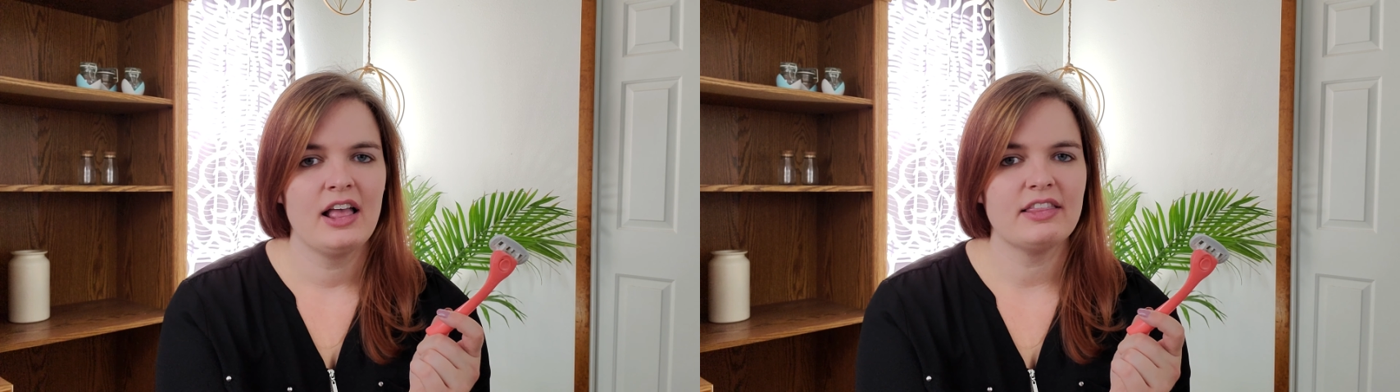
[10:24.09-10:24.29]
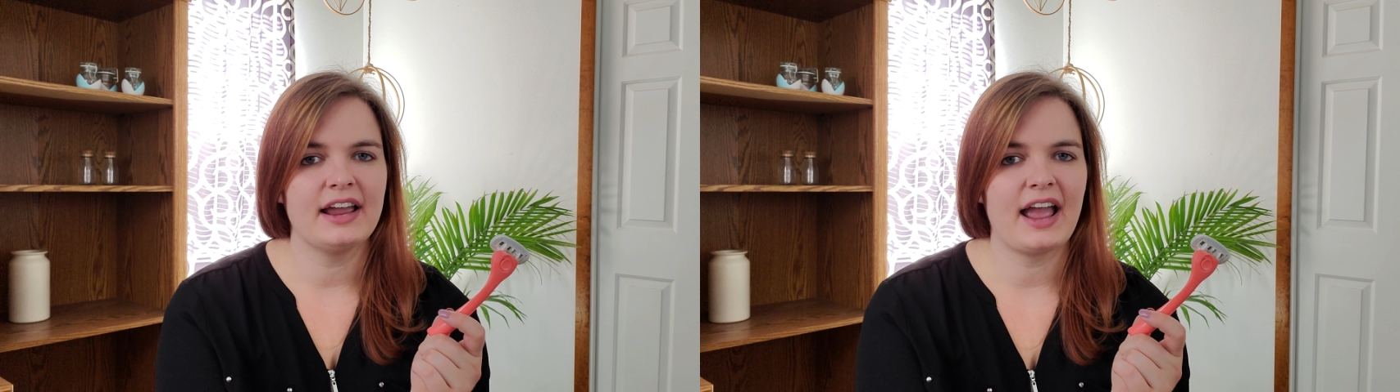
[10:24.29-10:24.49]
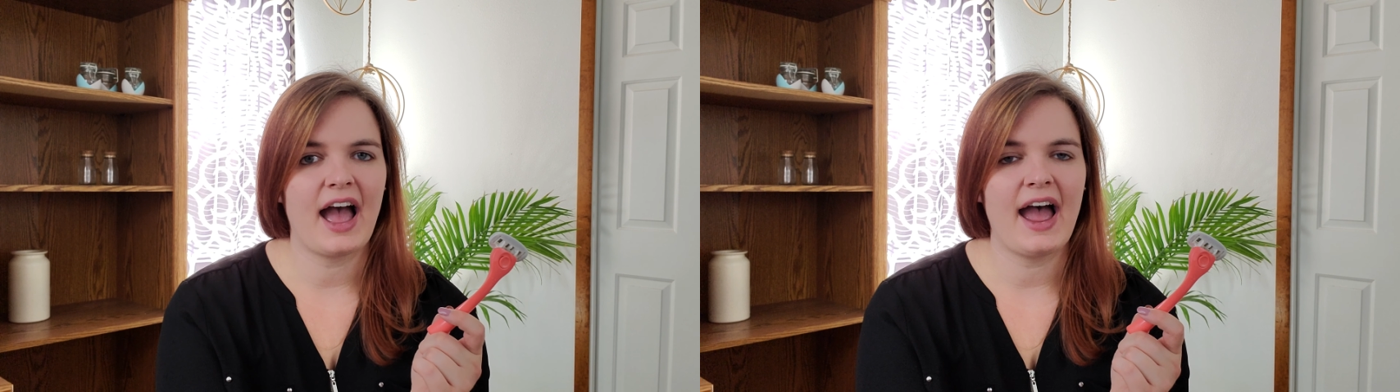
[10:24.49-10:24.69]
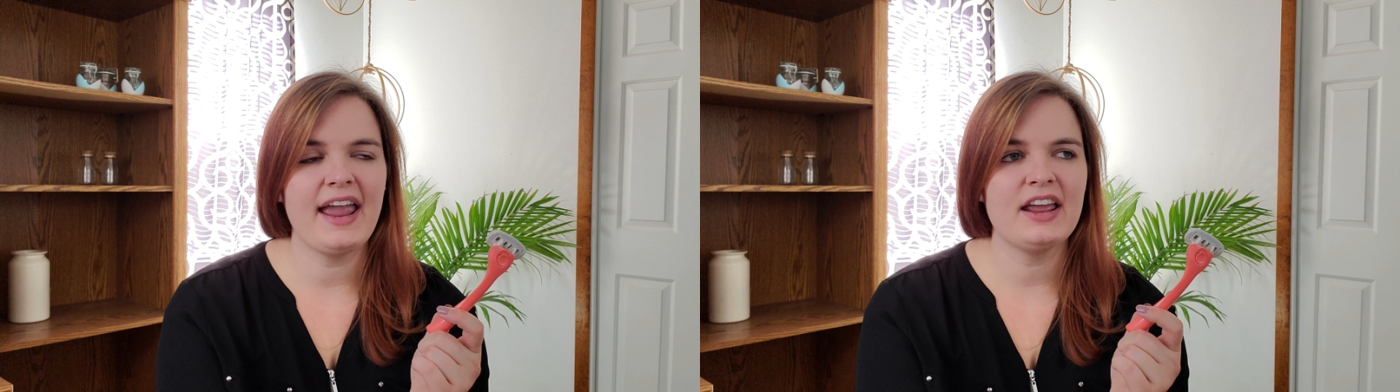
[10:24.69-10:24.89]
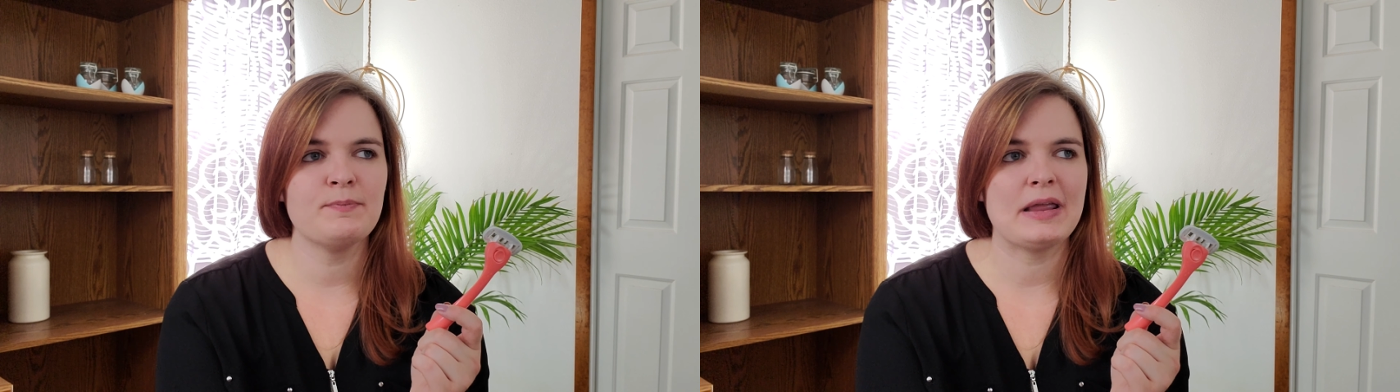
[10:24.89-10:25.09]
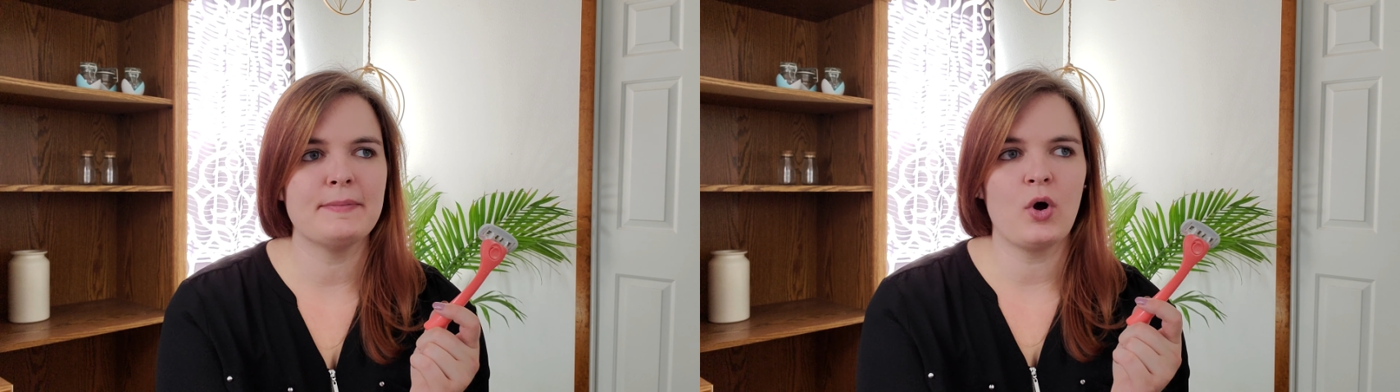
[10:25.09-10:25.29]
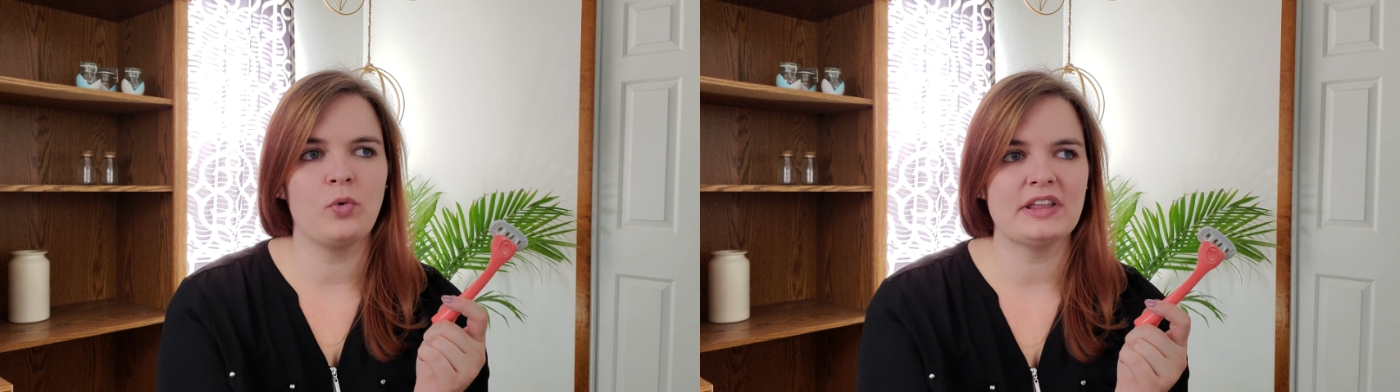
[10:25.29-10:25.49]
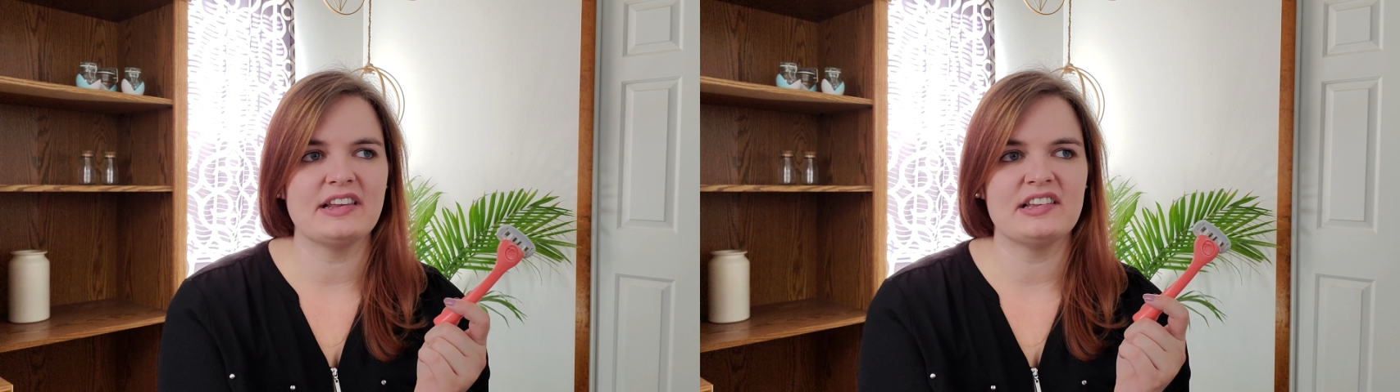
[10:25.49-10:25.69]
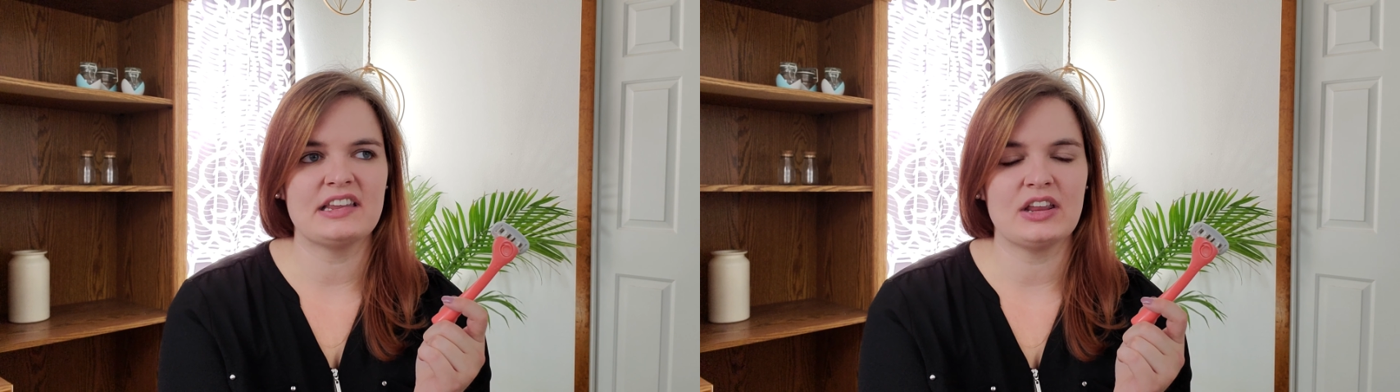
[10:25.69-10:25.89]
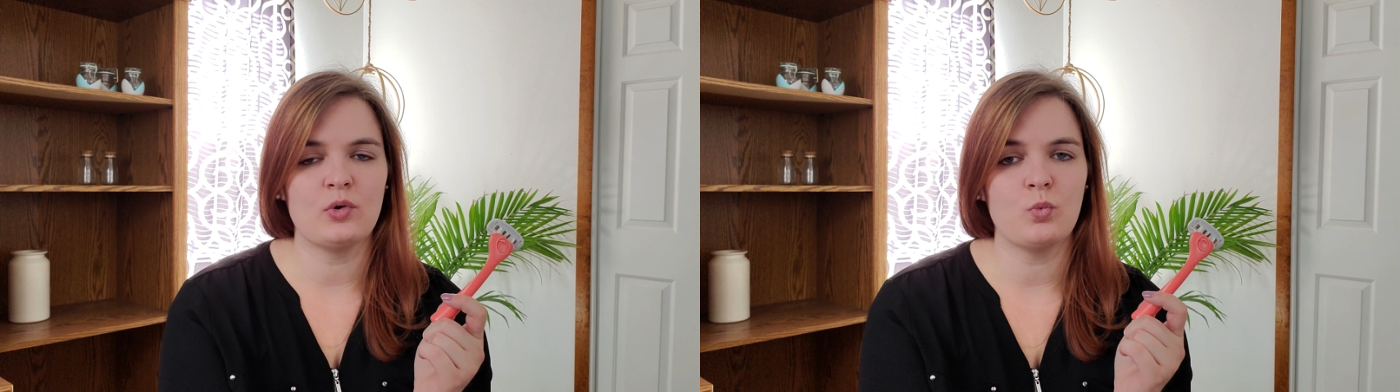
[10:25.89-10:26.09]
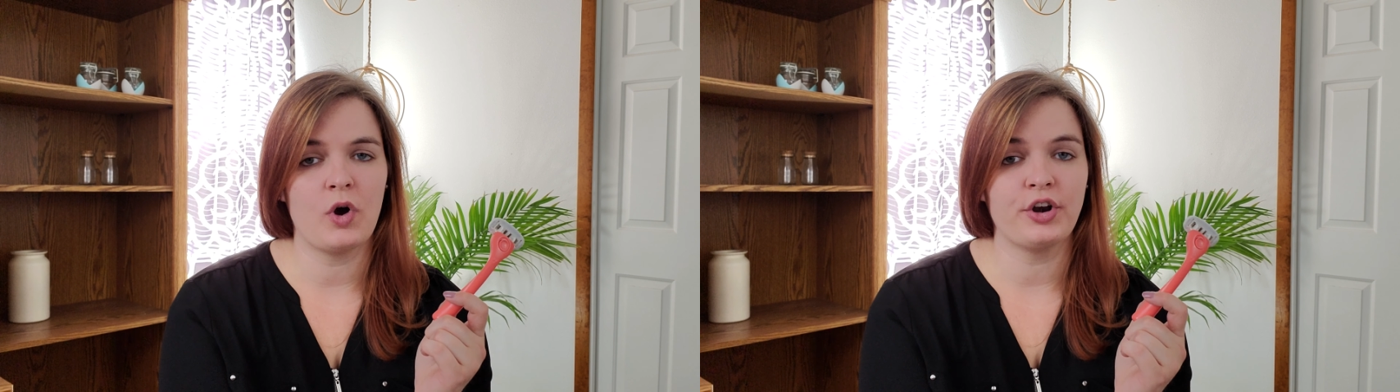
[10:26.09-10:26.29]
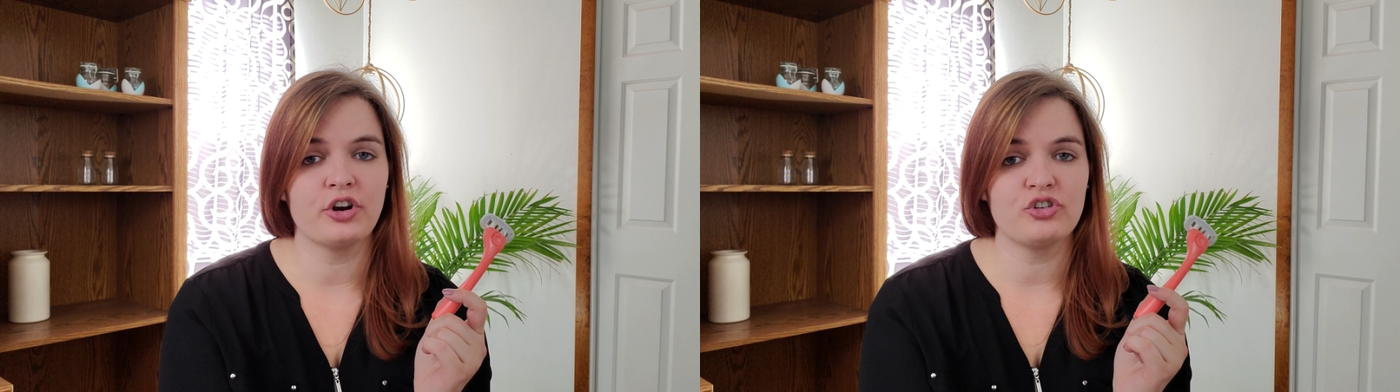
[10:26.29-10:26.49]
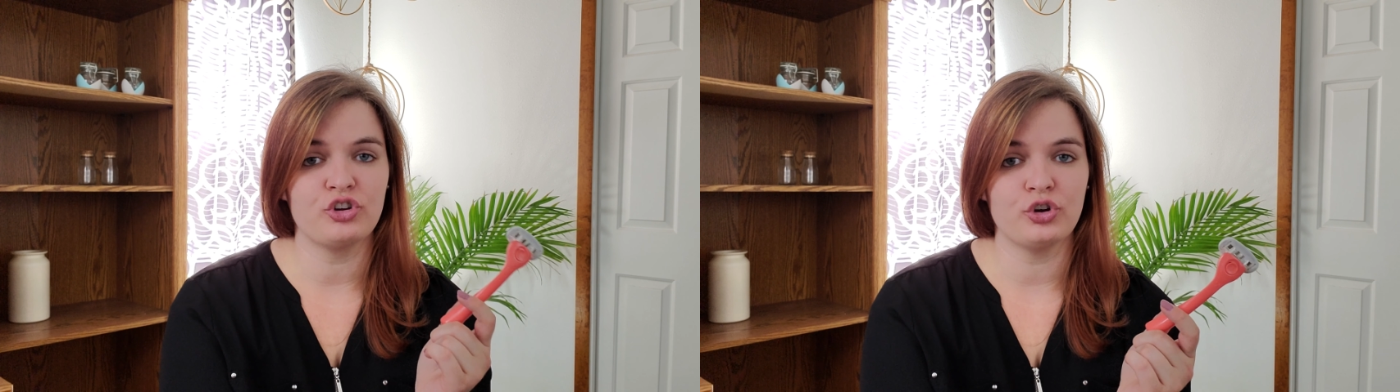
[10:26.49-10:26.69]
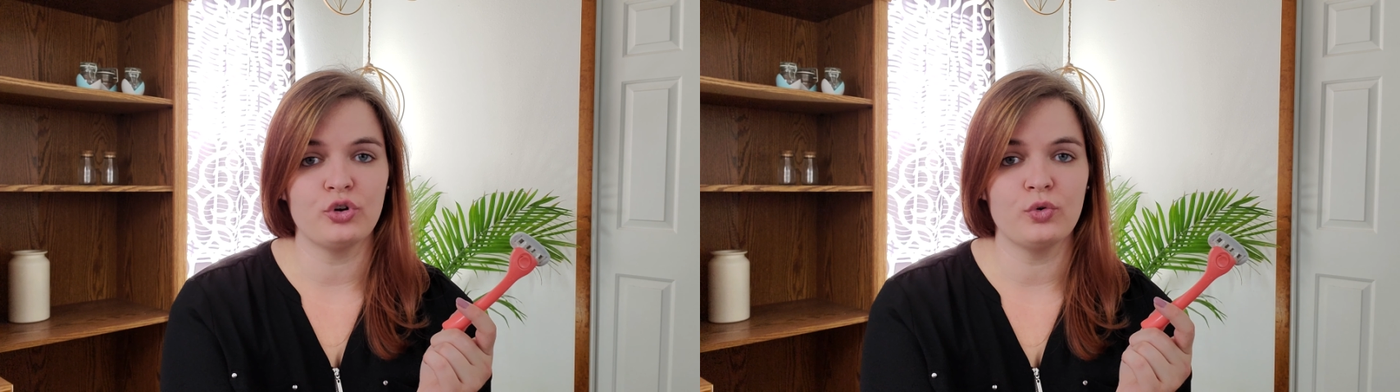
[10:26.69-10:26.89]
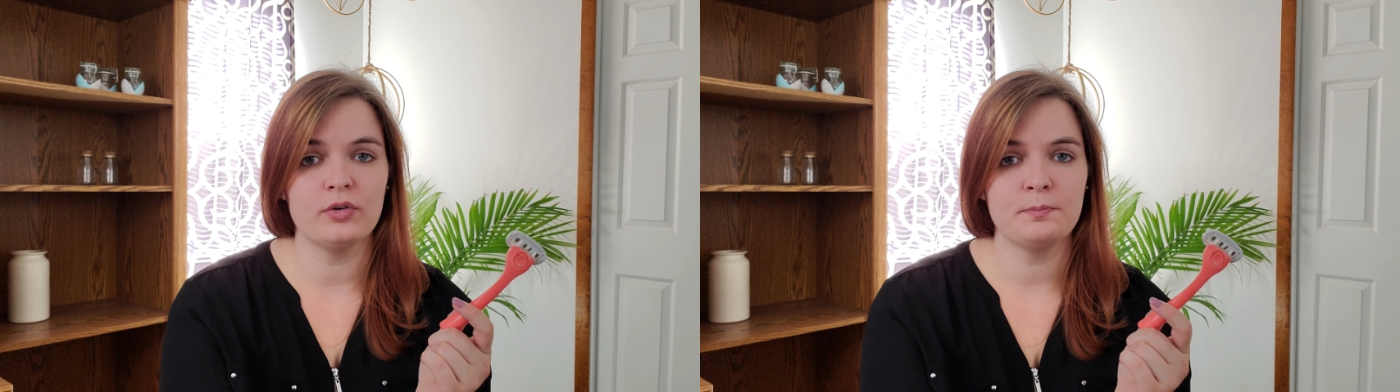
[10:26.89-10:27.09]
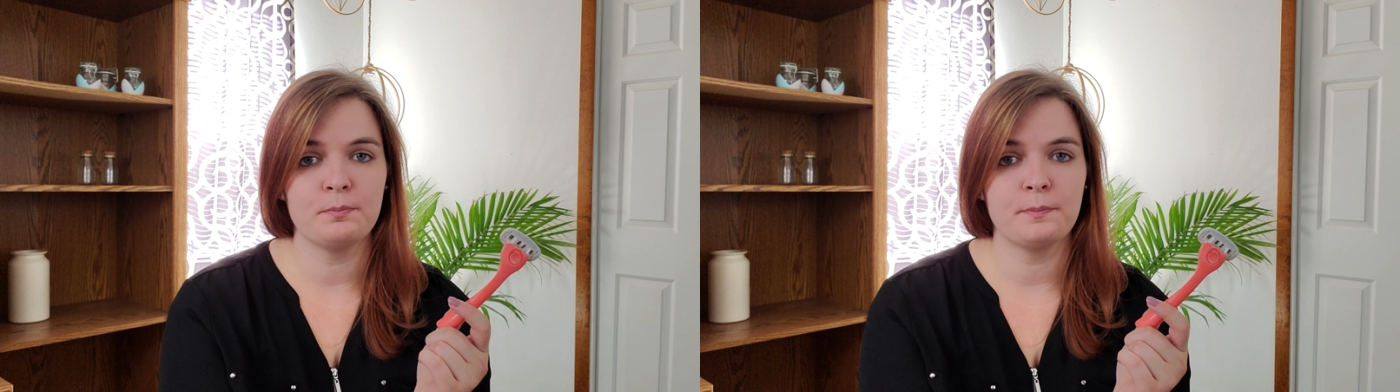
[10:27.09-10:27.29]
Like, I had maybe only seen one or two